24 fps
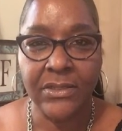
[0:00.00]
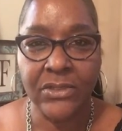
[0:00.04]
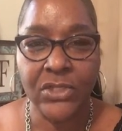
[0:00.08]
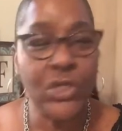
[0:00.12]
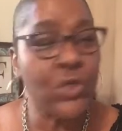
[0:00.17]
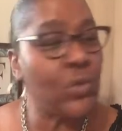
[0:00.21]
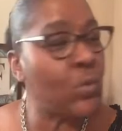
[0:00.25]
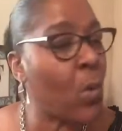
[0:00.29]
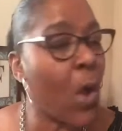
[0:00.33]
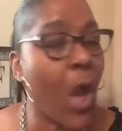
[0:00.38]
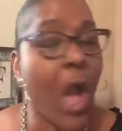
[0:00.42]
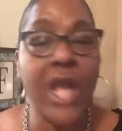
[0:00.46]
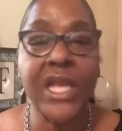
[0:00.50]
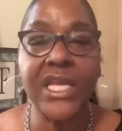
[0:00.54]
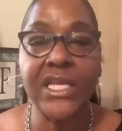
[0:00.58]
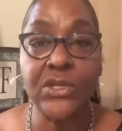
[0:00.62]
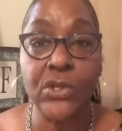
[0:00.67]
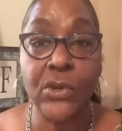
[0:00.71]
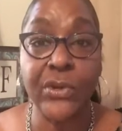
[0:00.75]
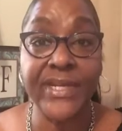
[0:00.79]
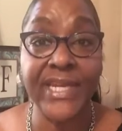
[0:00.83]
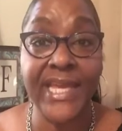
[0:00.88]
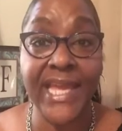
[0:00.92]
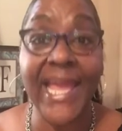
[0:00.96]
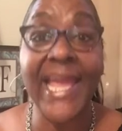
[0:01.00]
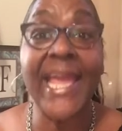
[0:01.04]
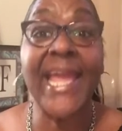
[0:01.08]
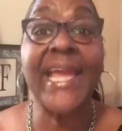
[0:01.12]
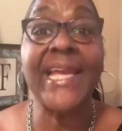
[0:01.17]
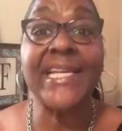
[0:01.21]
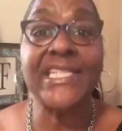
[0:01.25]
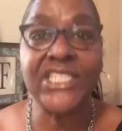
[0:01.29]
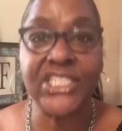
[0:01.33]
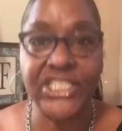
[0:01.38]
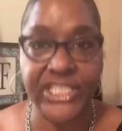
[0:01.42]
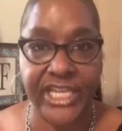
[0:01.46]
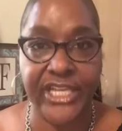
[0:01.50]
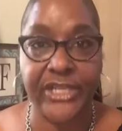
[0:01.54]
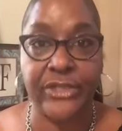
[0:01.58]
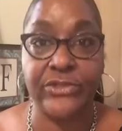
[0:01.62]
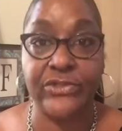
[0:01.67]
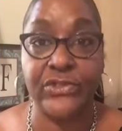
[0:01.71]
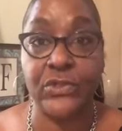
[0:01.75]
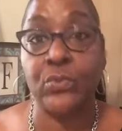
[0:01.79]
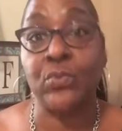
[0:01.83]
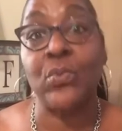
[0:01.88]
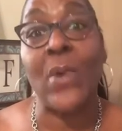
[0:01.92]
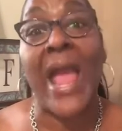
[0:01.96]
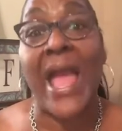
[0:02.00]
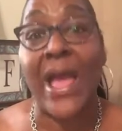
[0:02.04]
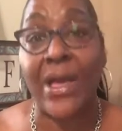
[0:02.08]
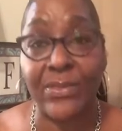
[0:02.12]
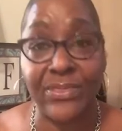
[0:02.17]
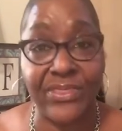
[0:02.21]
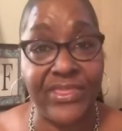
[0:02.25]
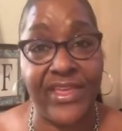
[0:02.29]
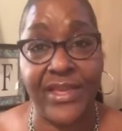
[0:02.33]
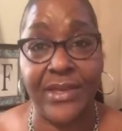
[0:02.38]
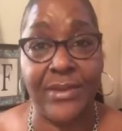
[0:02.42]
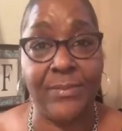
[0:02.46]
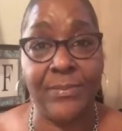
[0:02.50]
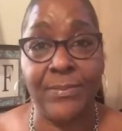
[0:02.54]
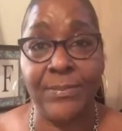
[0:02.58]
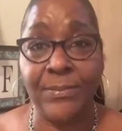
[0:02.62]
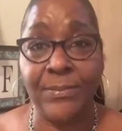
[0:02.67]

You walking on eggshells around them.